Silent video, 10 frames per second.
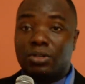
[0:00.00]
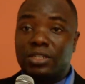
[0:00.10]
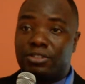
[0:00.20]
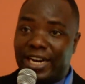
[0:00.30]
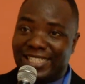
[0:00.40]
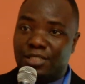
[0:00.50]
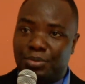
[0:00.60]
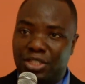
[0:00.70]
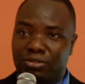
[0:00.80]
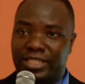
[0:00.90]
great
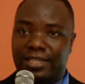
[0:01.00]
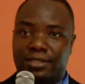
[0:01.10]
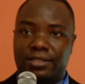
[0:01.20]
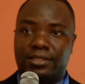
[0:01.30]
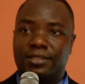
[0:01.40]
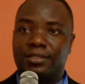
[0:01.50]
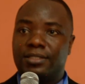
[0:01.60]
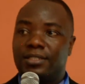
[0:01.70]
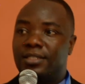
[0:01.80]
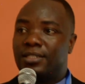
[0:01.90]
builders,
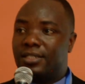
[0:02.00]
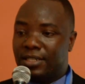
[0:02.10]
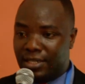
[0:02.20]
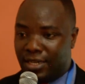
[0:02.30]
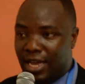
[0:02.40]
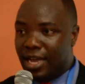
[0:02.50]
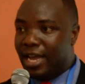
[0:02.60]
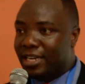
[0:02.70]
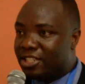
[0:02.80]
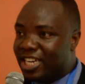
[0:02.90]

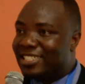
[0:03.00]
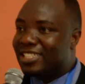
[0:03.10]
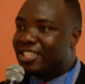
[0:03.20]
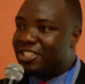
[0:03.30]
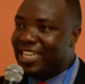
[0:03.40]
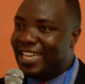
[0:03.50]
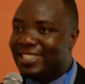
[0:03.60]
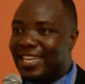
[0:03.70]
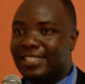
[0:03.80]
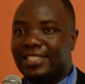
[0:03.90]
and great
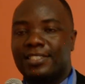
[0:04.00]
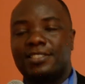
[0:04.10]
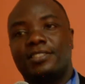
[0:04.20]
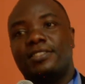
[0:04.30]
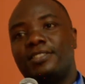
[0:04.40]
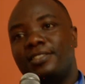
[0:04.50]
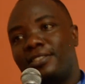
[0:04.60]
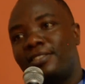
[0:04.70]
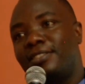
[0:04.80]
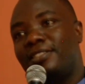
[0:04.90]
creators,
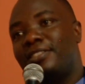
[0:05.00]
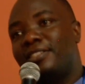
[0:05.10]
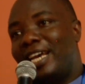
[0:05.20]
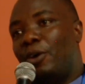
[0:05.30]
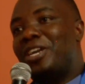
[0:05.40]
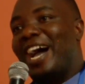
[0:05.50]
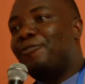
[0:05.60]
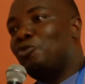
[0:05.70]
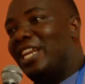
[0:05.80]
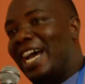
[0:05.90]
then we have
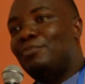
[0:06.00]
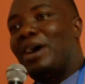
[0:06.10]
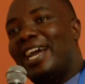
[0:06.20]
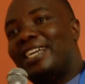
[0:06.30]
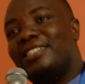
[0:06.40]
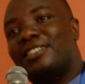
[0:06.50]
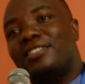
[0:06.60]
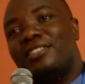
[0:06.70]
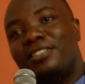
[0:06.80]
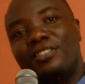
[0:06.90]
to learn by
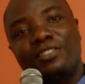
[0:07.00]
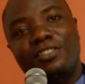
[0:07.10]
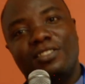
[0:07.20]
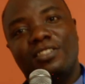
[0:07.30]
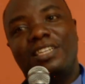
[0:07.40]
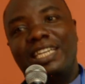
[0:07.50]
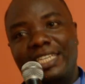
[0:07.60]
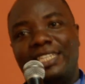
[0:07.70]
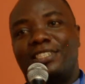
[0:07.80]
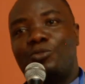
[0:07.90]

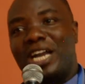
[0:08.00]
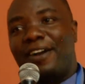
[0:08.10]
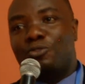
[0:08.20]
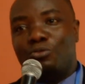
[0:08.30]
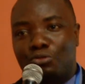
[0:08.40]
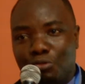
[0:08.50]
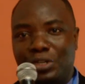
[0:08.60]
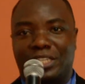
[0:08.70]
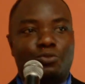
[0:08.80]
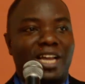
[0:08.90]
leading. We have to do
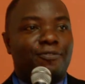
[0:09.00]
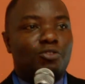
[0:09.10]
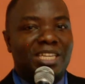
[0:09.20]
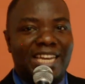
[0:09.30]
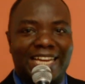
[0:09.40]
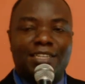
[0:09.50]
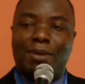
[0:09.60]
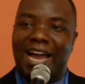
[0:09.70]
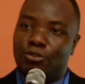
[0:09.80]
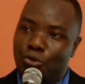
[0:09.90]
it. We have to be learning
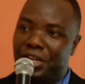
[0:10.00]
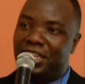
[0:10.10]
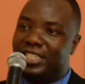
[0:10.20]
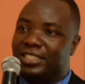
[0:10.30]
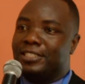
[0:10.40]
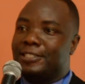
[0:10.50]
by doing it.